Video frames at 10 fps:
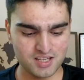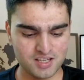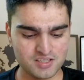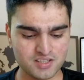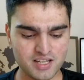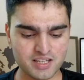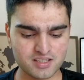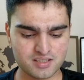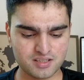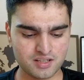So the
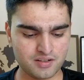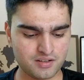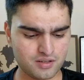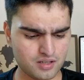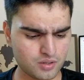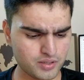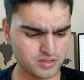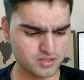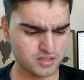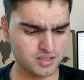next
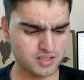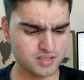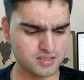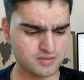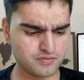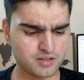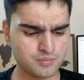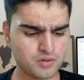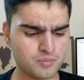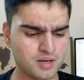question is from
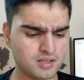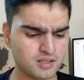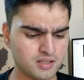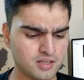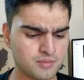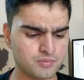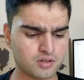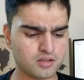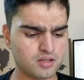Uma Nimrod.